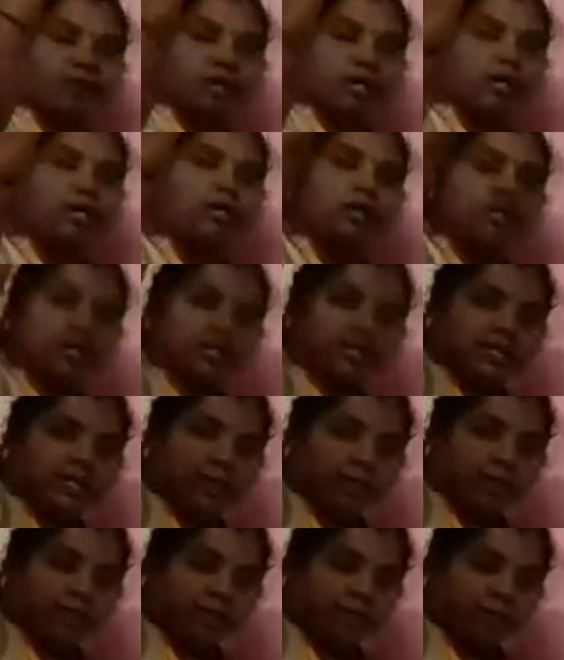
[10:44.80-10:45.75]
burned
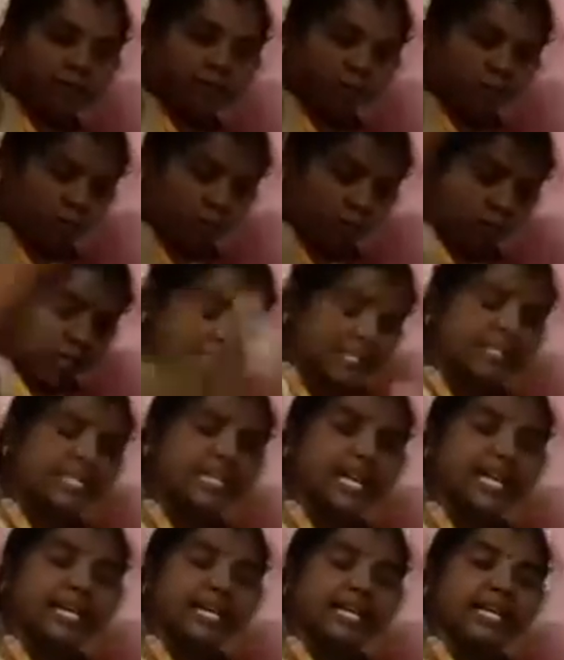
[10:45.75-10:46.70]
one
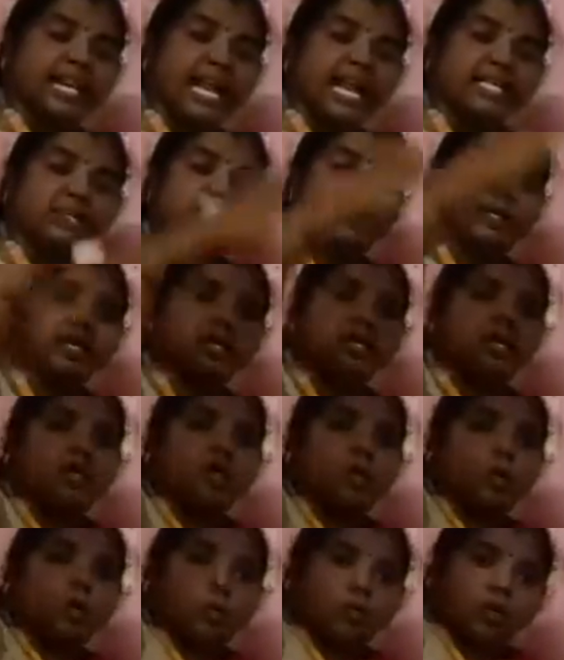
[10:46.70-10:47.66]
side, it has been
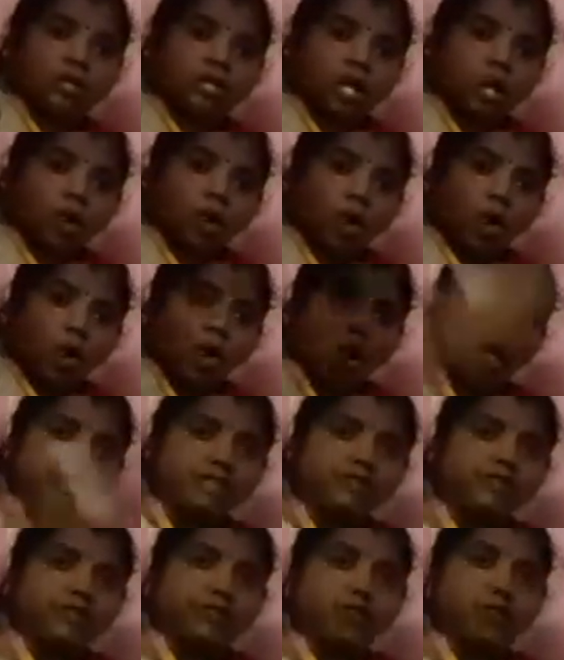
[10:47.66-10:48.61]
with a
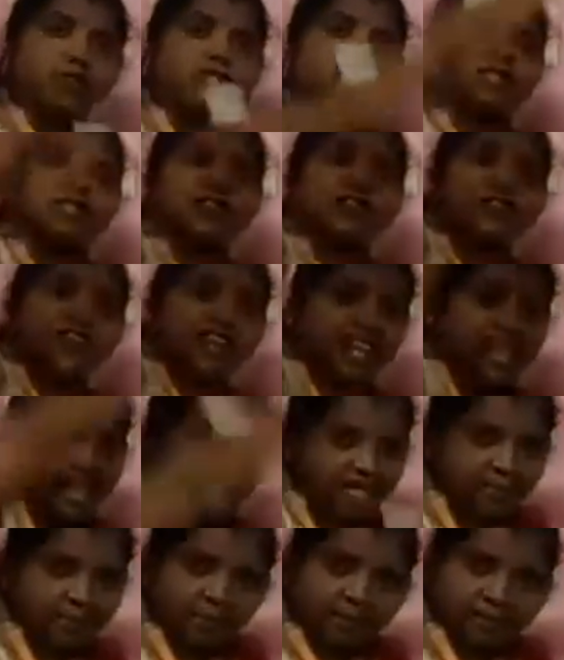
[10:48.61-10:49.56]
large force, the fire
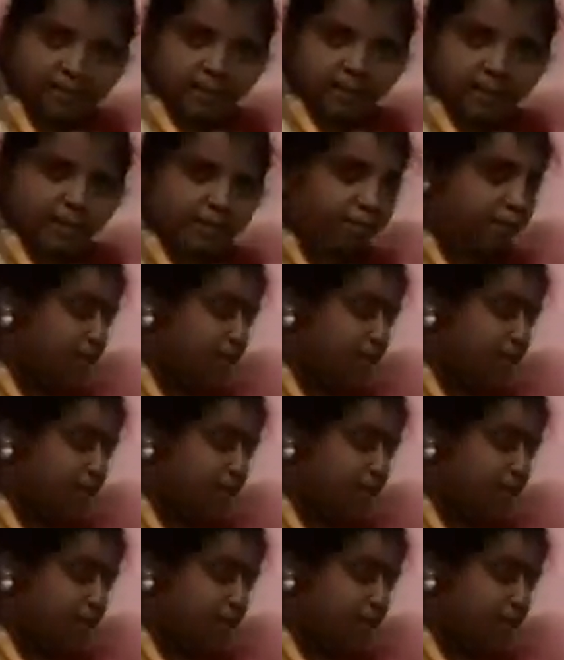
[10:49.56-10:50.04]
has been come.